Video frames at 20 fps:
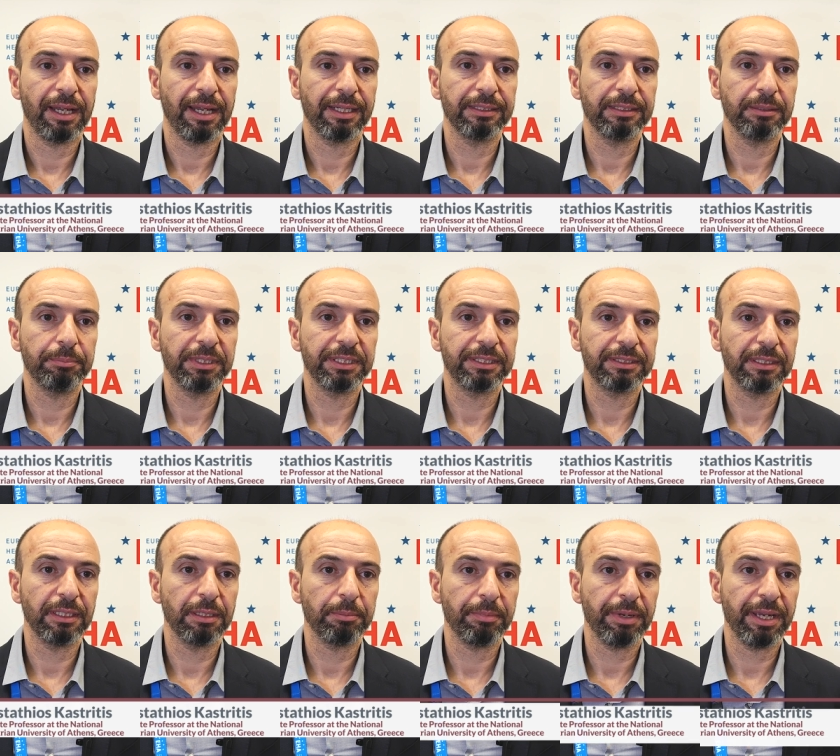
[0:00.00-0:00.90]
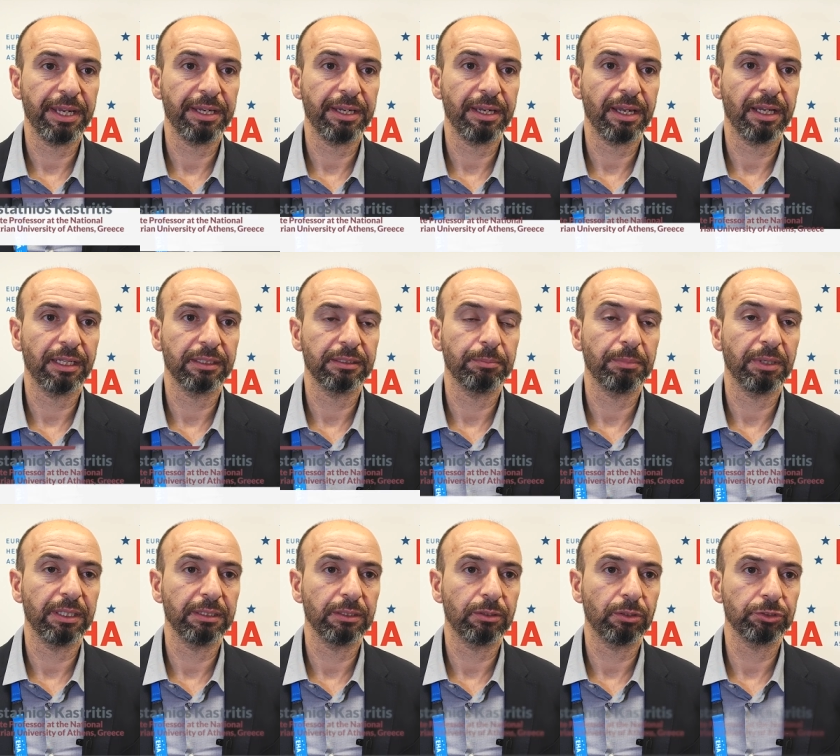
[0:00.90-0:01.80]
anti-BCMA
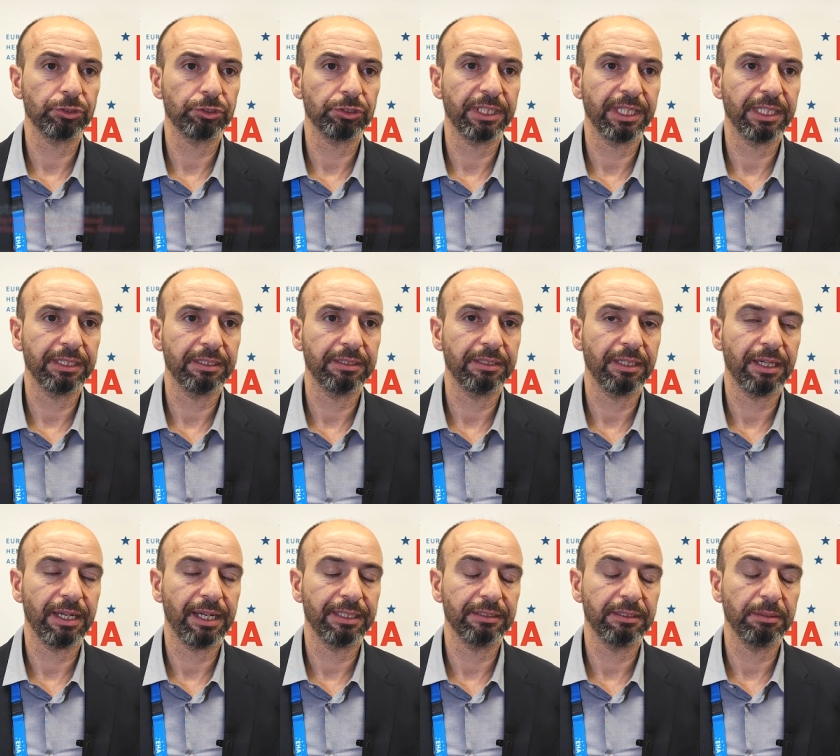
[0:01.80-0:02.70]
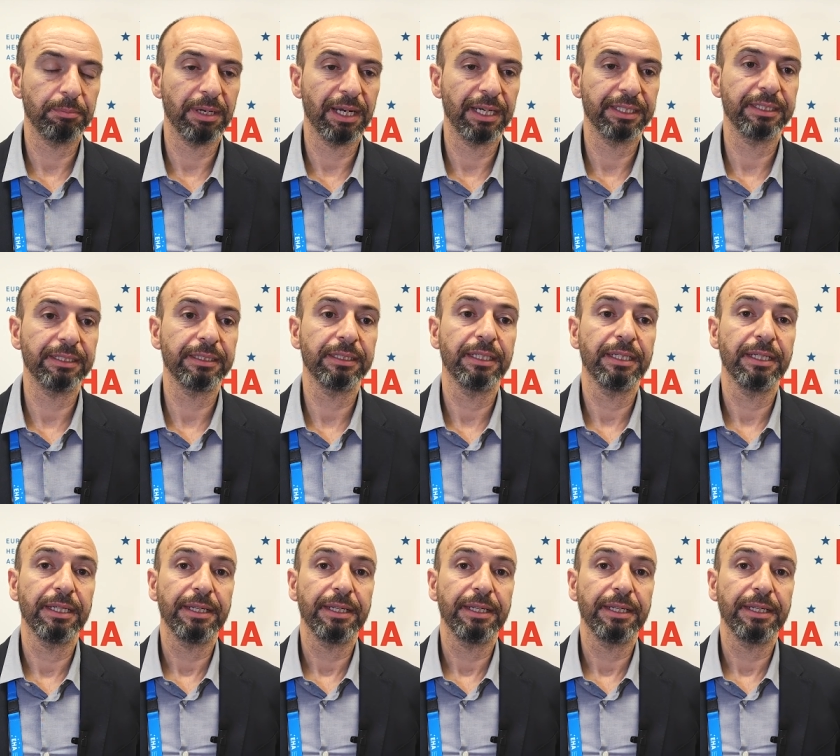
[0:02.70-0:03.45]
antibody-conjugated antibody